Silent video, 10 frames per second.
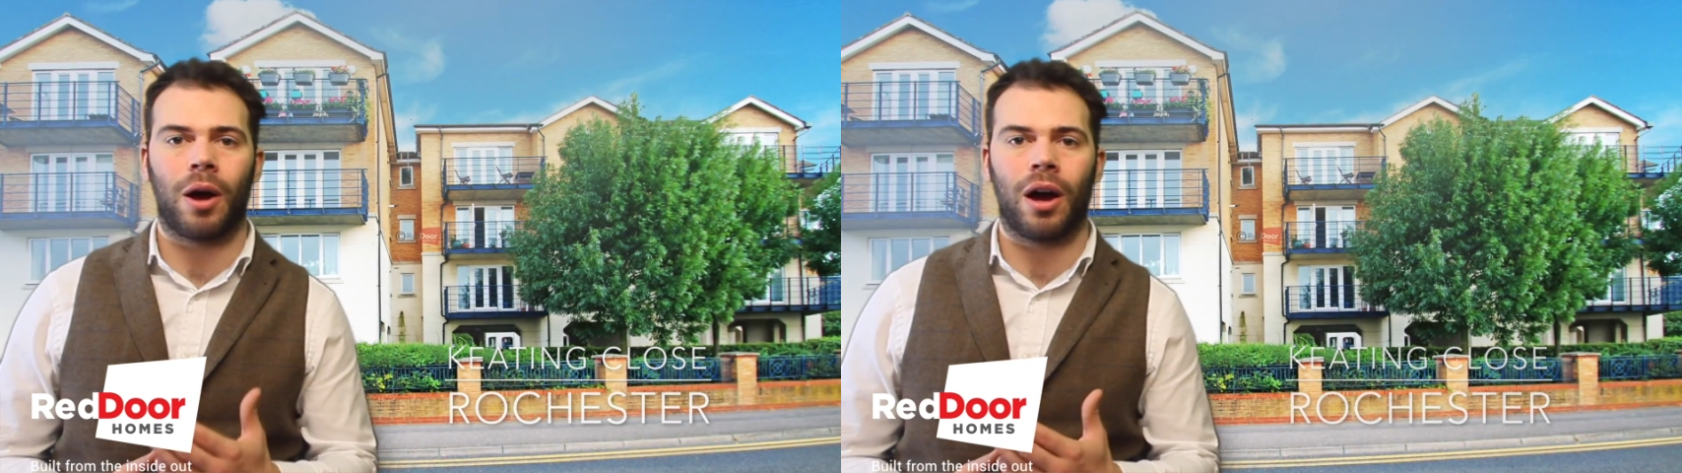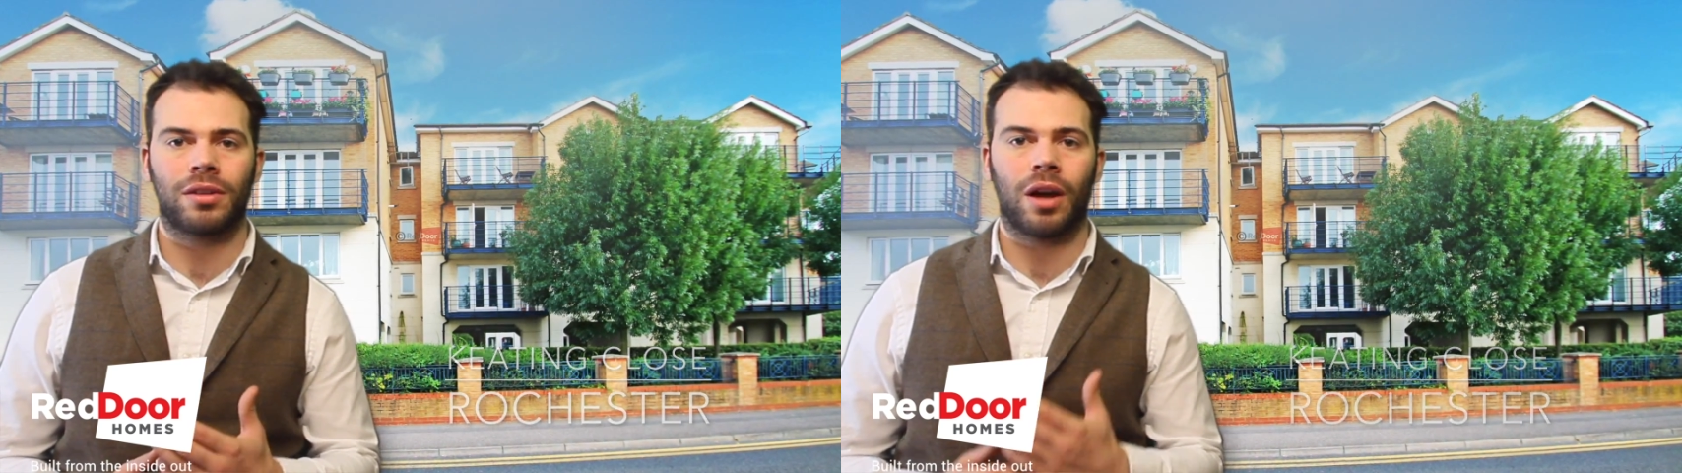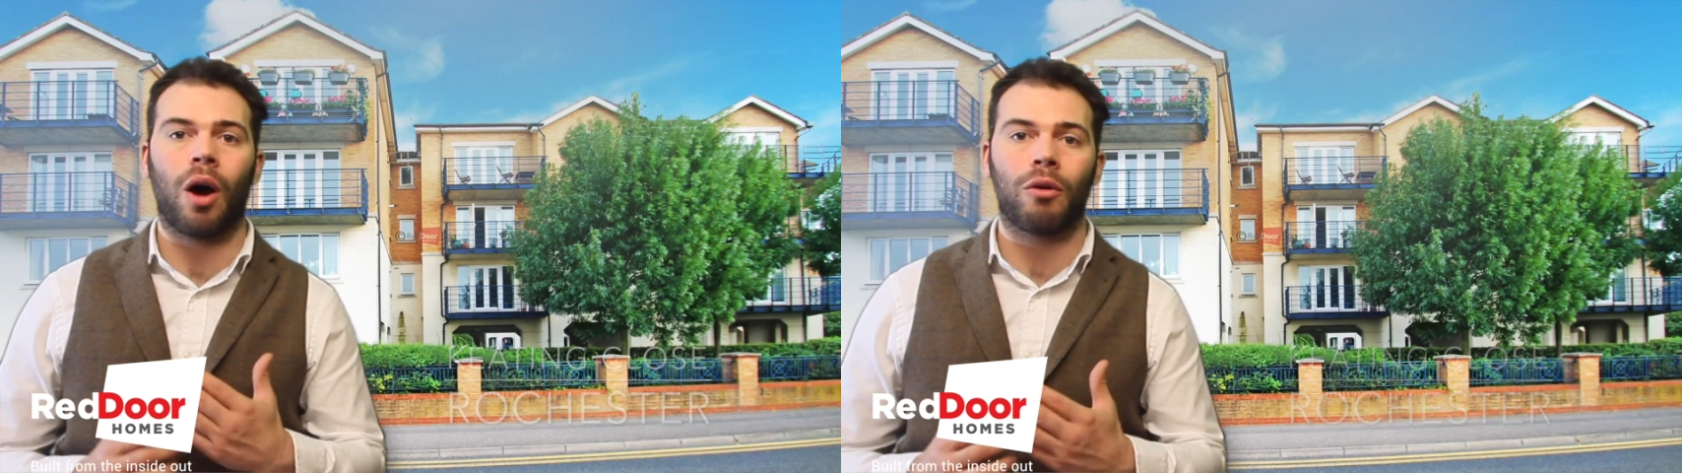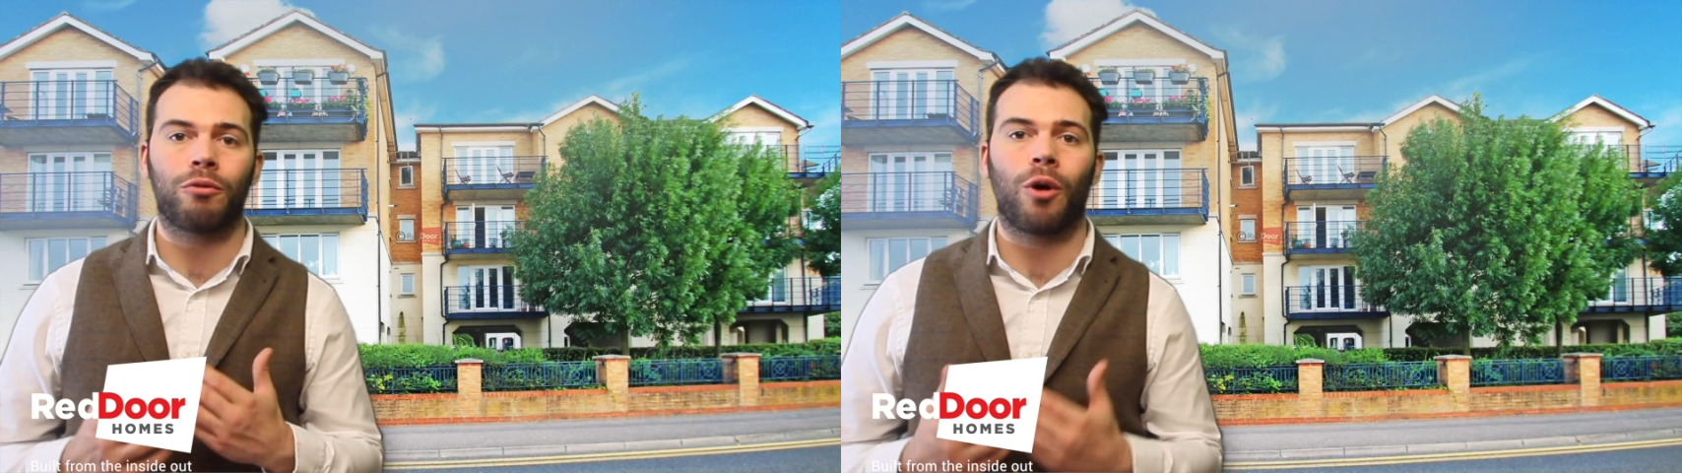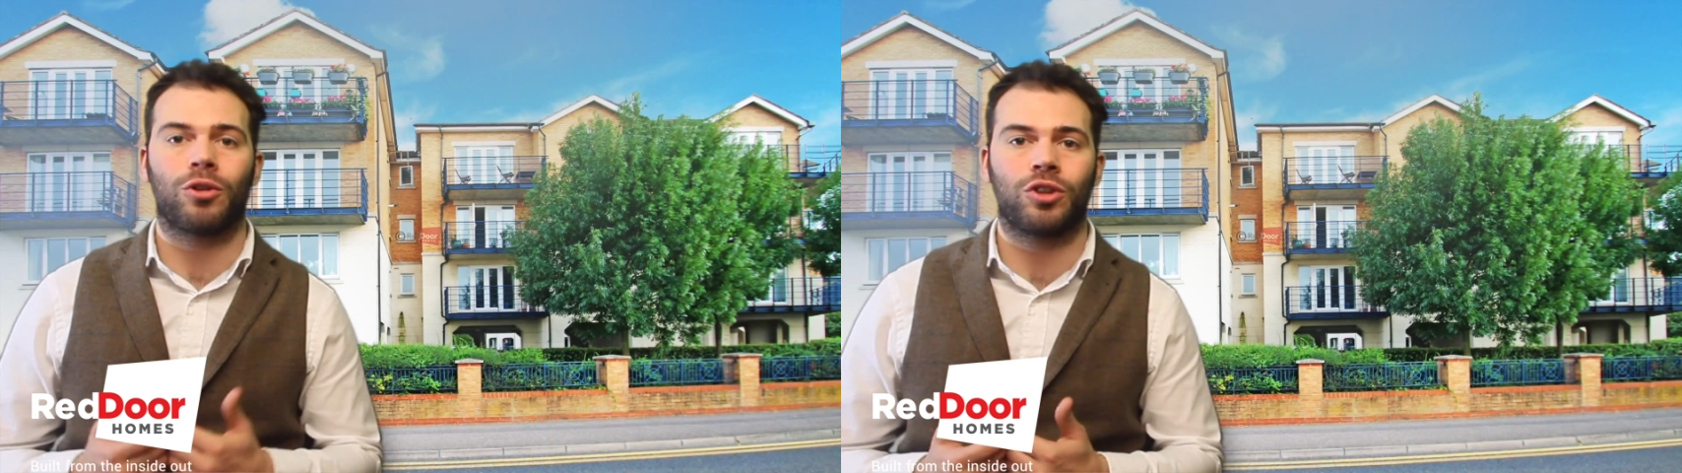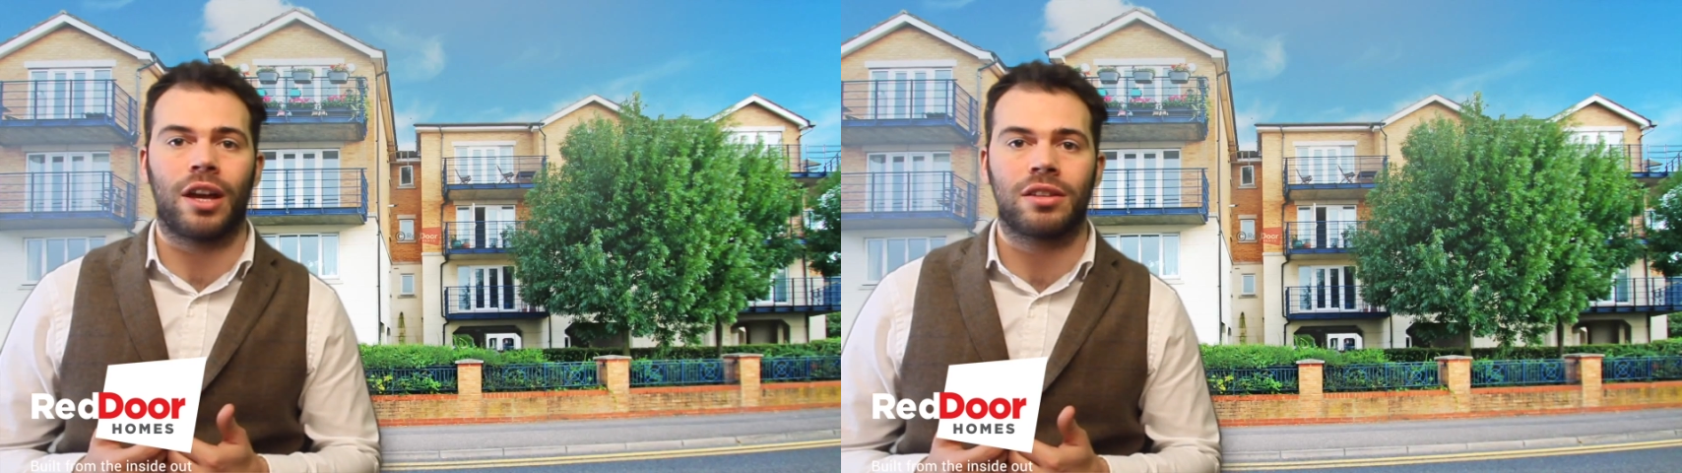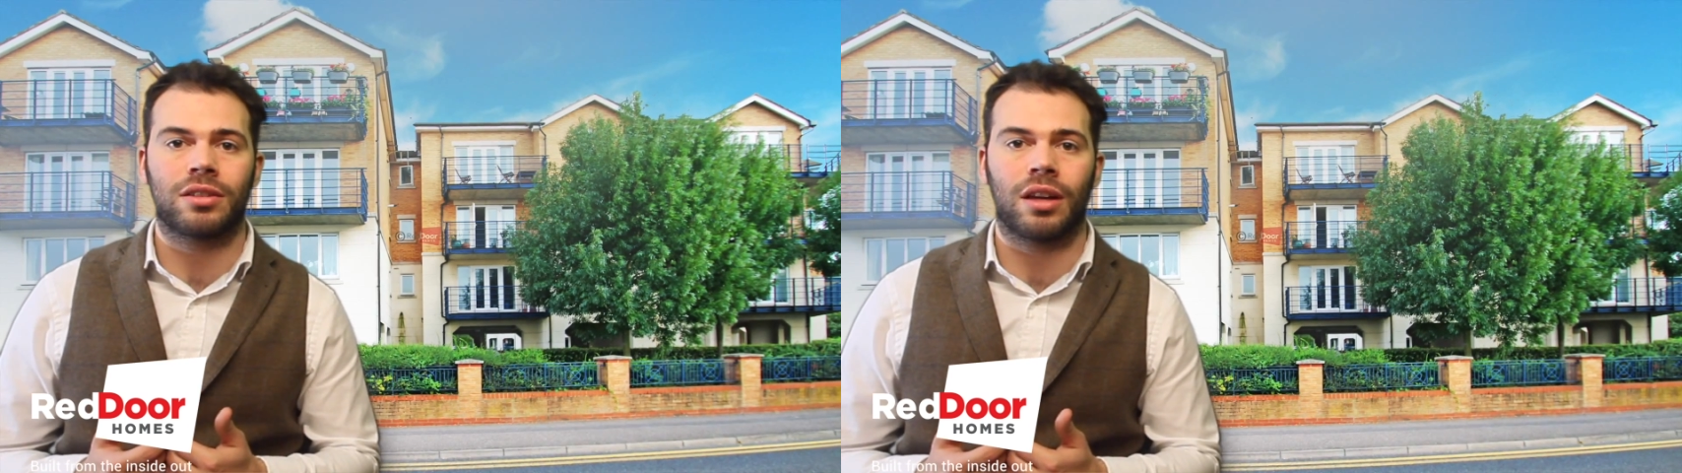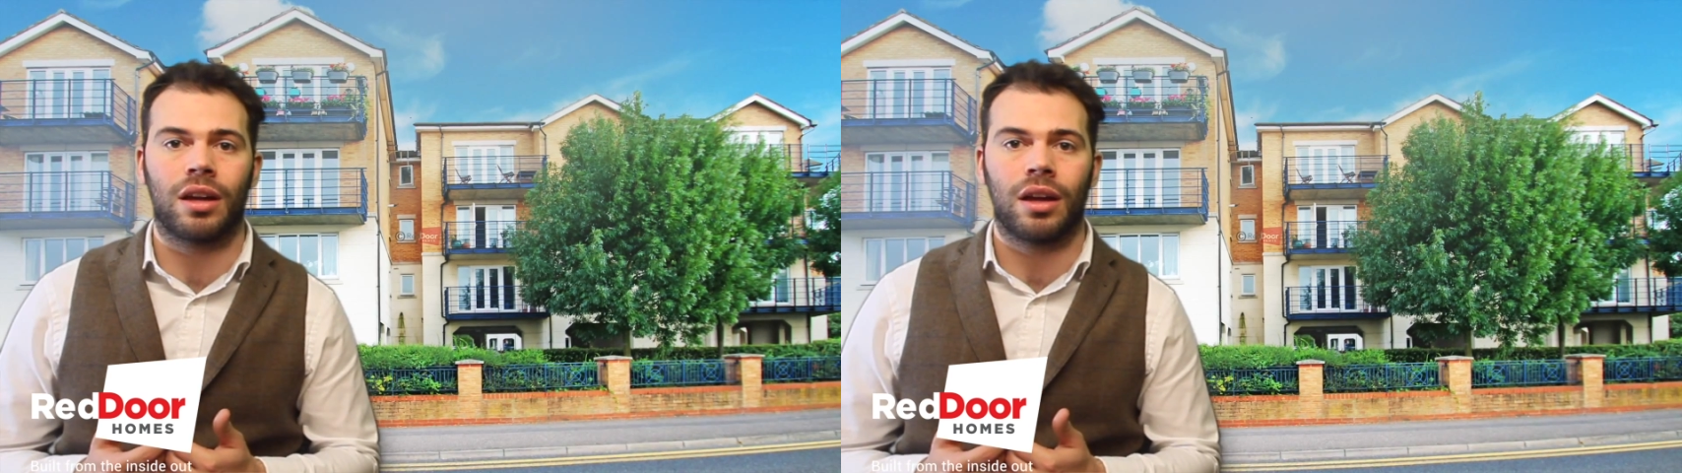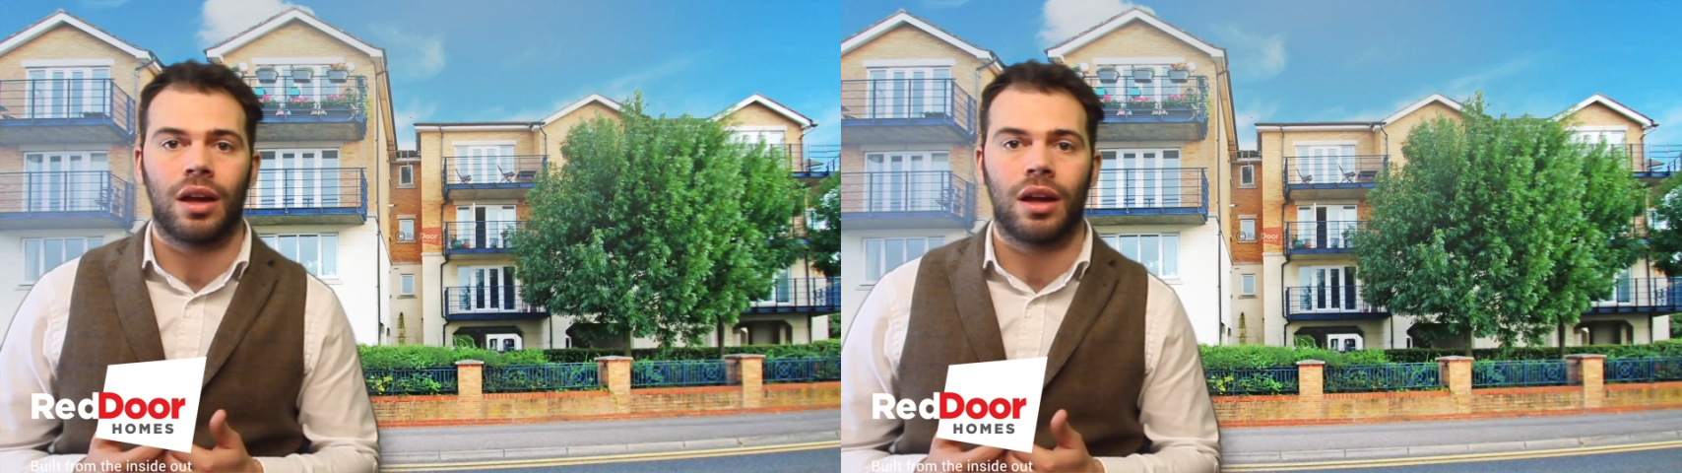part of Rochester.